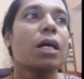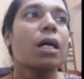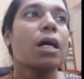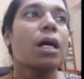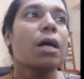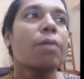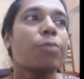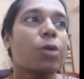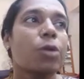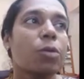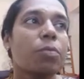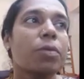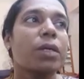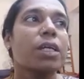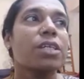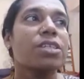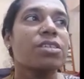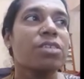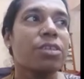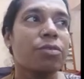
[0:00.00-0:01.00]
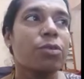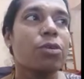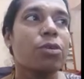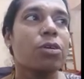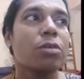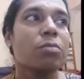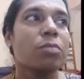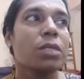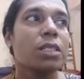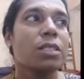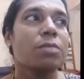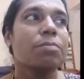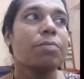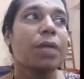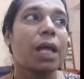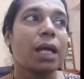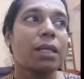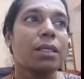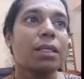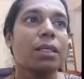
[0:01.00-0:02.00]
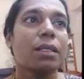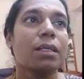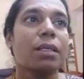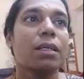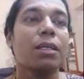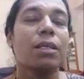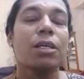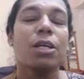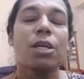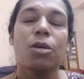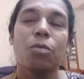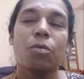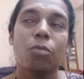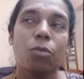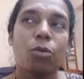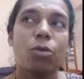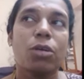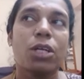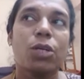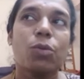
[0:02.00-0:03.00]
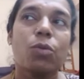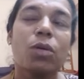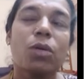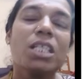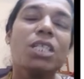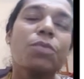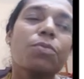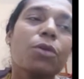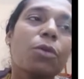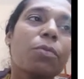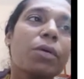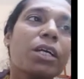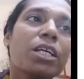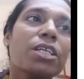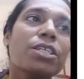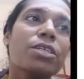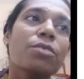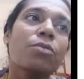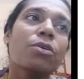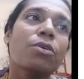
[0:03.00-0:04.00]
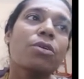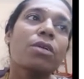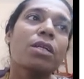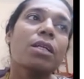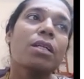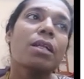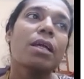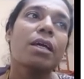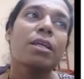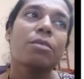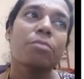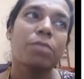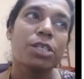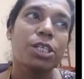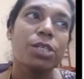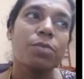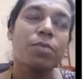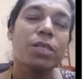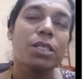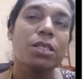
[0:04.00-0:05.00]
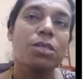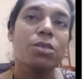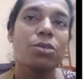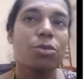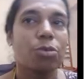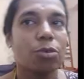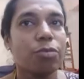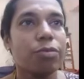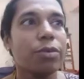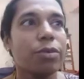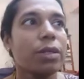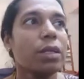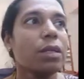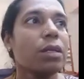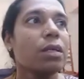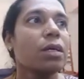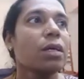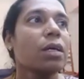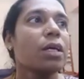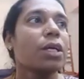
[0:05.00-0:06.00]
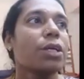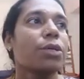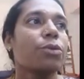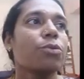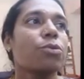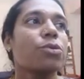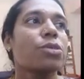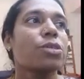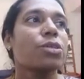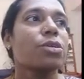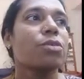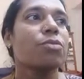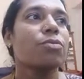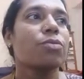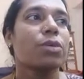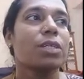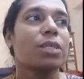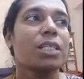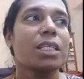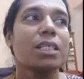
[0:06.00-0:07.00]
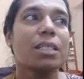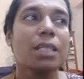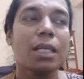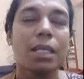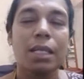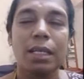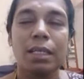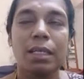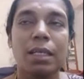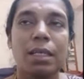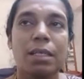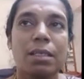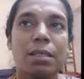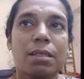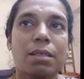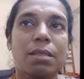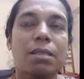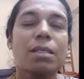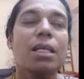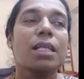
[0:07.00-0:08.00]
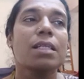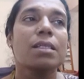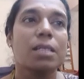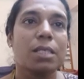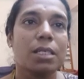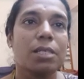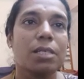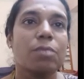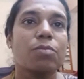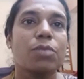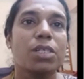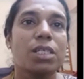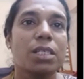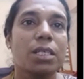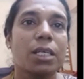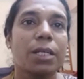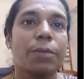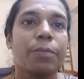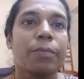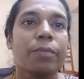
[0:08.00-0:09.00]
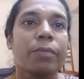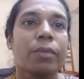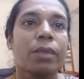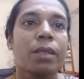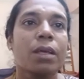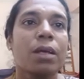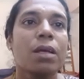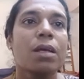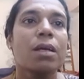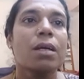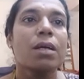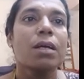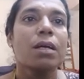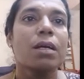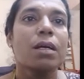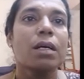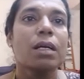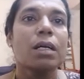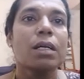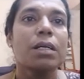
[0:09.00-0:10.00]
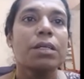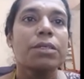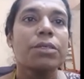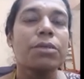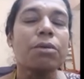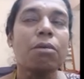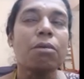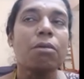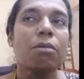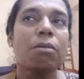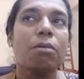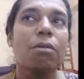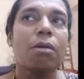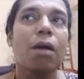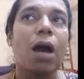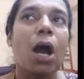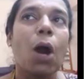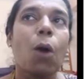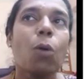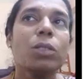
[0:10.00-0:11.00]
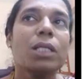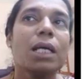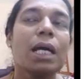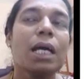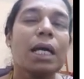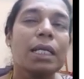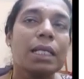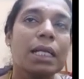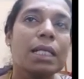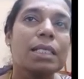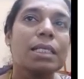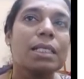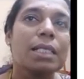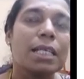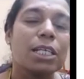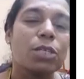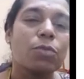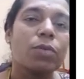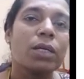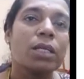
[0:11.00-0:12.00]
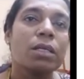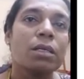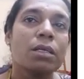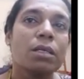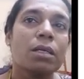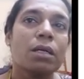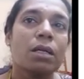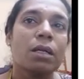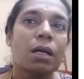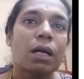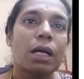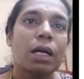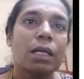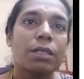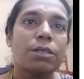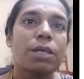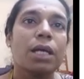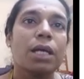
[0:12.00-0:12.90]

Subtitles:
propagation environment. Practically, more advanced propagation model and measurements are often used for detailed analysis and system design. So, how the analysis has been done